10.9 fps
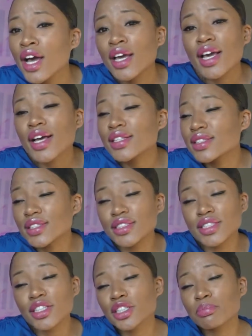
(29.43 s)
has a
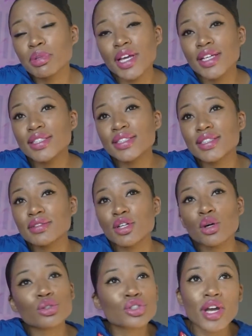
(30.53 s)
dear place, the
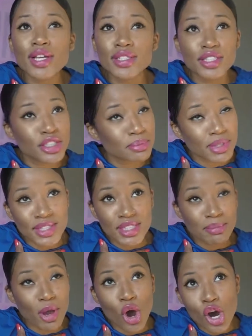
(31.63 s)
culture has a dear place to
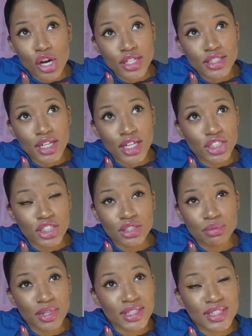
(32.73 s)
my heart.
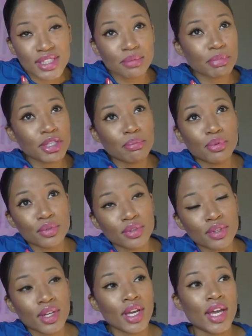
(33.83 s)
When I see the
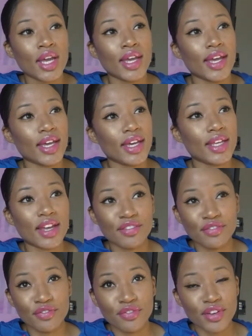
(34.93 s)
people and
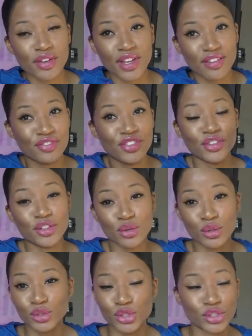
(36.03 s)
I feel the
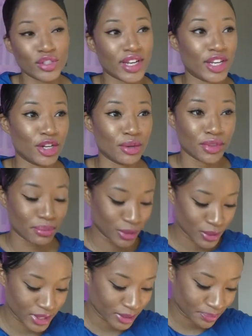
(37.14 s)
culture and I hear the
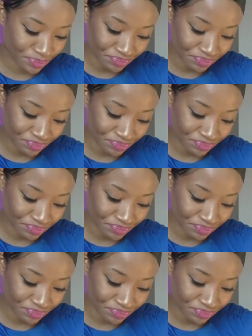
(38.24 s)
music,